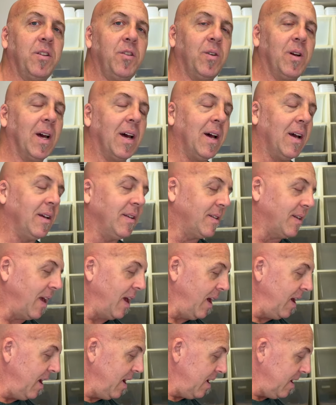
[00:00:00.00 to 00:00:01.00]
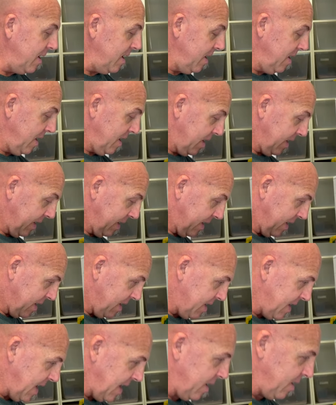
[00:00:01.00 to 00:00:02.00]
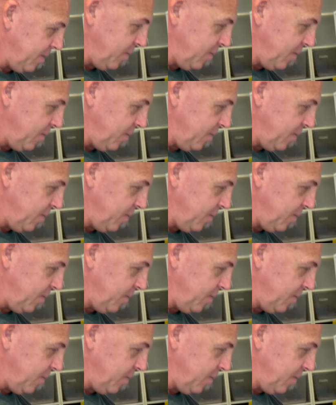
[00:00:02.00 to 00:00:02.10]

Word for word: you guys. And now